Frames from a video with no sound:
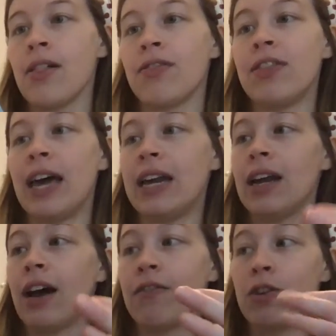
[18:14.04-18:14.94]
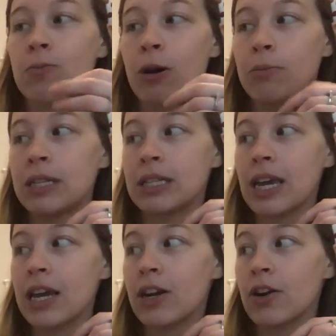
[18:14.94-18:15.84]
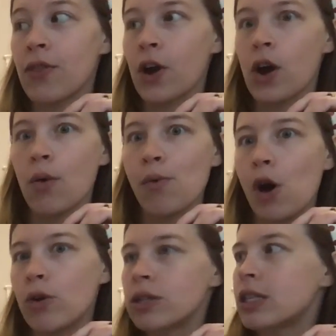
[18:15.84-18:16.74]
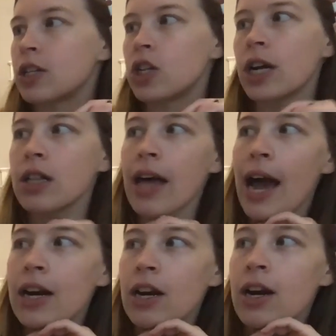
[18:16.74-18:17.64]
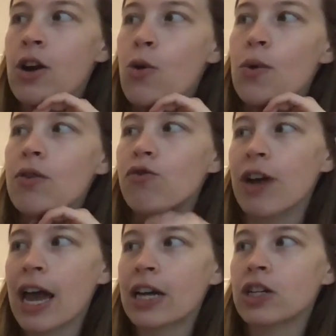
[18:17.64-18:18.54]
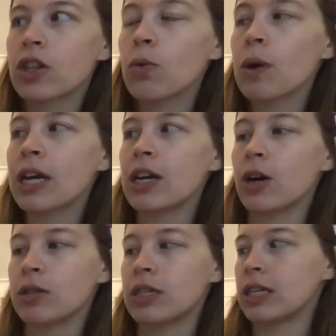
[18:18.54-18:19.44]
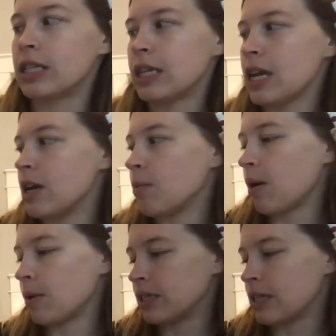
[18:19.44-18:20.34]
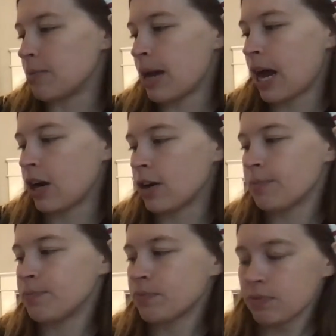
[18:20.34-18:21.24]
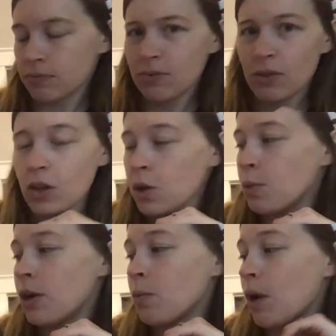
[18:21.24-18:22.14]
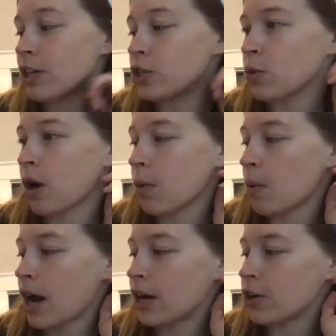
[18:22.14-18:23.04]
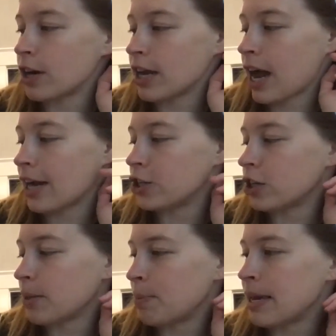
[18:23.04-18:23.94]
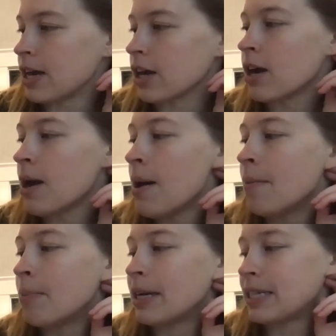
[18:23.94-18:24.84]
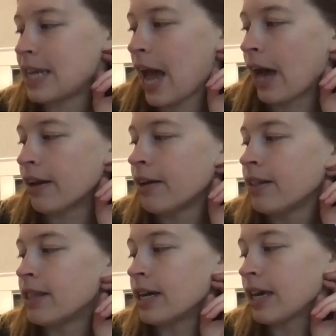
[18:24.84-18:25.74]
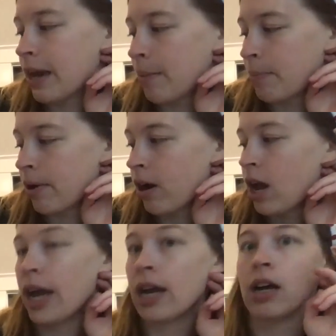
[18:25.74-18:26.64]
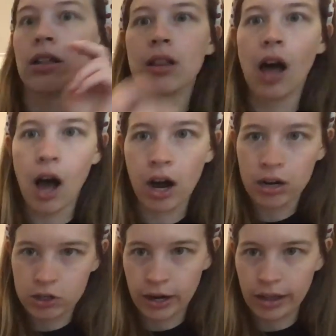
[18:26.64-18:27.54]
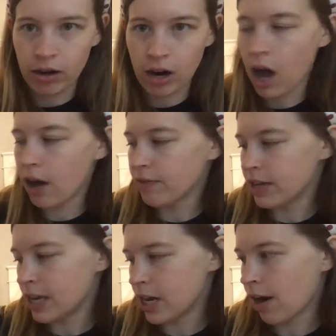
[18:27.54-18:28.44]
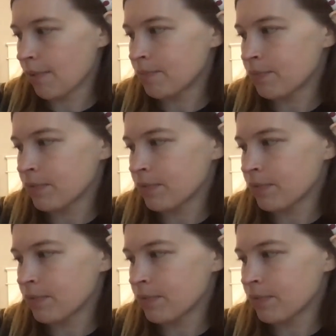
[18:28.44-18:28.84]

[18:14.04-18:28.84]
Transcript: Then, a few moments later, there arose such a clatter, we ran to the windows to see what was the matter. When what to our wandering eyes should appear but Dad, the camper, and a long trailer of gear.